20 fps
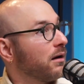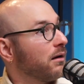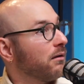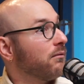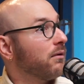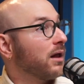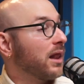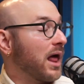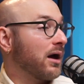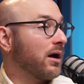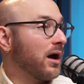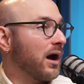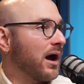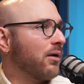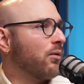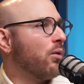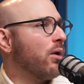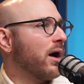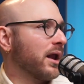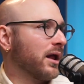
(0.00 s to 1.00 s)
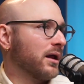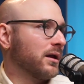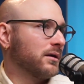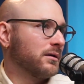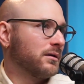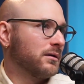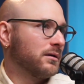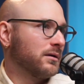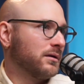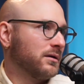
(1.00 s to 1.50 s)
well, I I want to
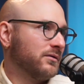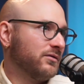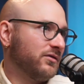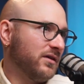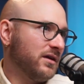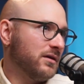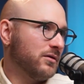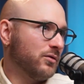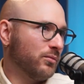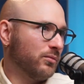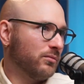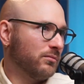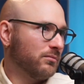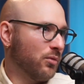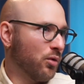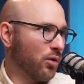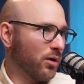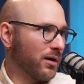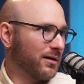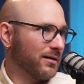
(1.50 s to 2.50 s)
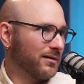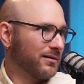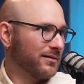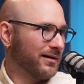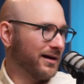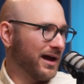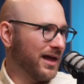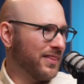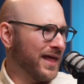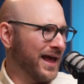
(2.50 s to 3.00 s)
see you more,
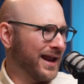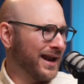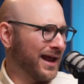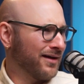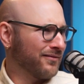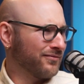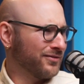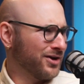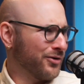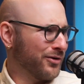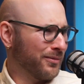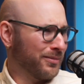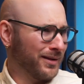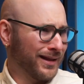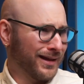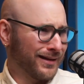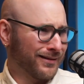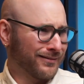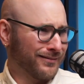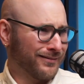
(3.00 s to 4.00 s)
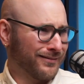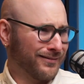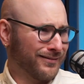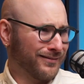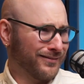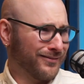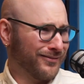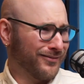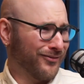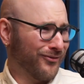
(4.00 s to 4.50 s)
and then have Noah be like,
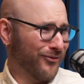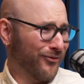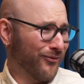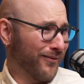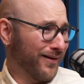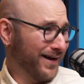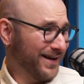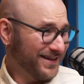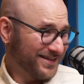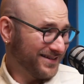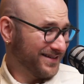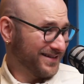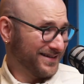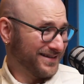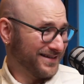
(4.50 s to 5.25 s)
what?